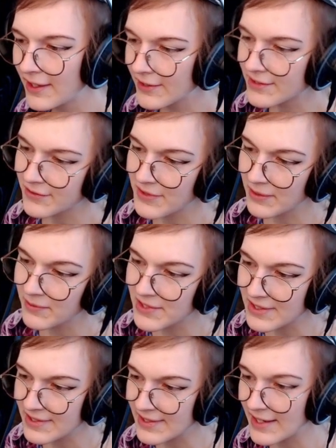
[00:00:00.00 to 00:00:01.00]
So then we
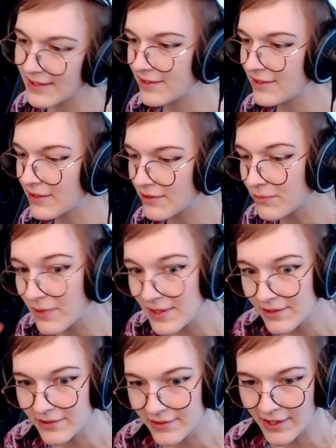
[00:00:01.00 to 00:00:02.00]
just set,
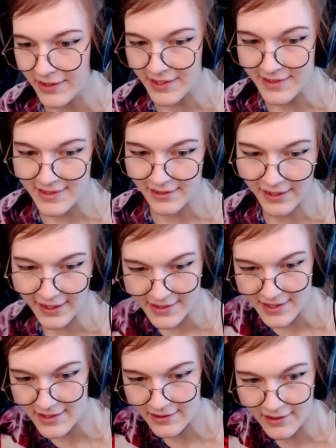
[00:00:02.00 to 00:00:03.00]
whether or not it's selected